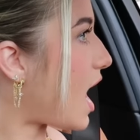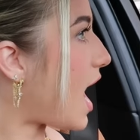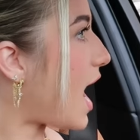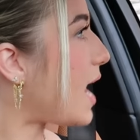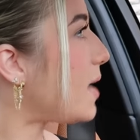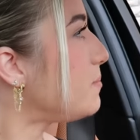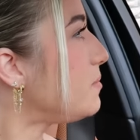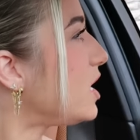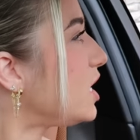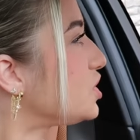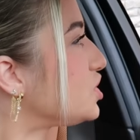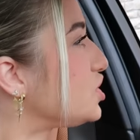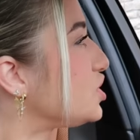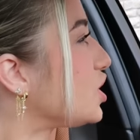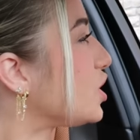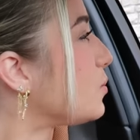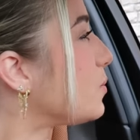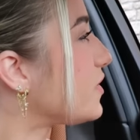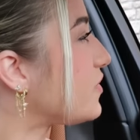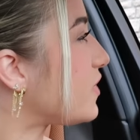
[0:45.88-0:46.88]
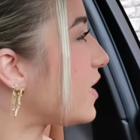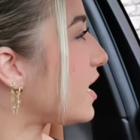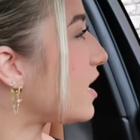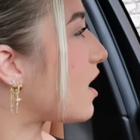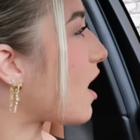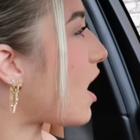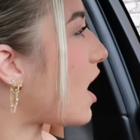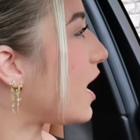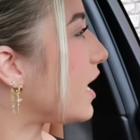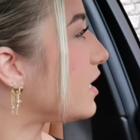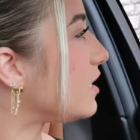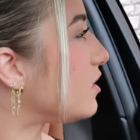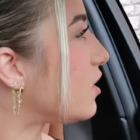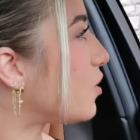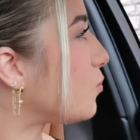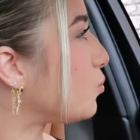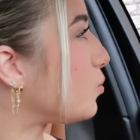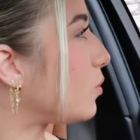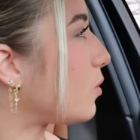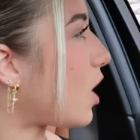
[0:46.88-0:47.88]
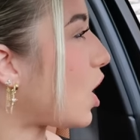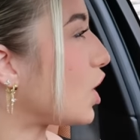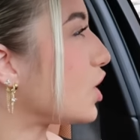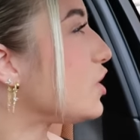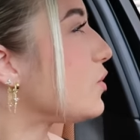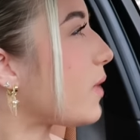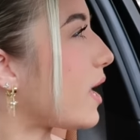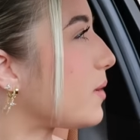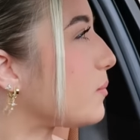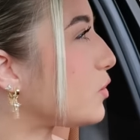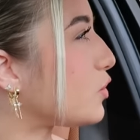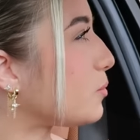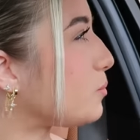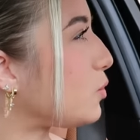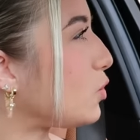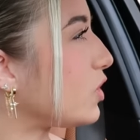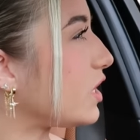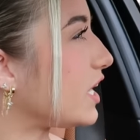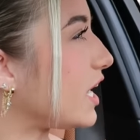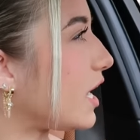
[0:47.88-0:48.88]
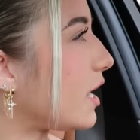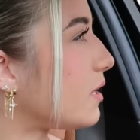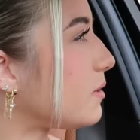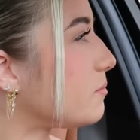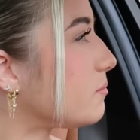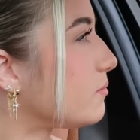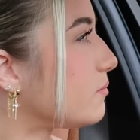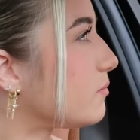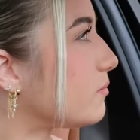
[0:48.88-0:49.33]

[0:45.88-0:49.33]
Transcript: I'm not sure what they got. Are you able to pull it up?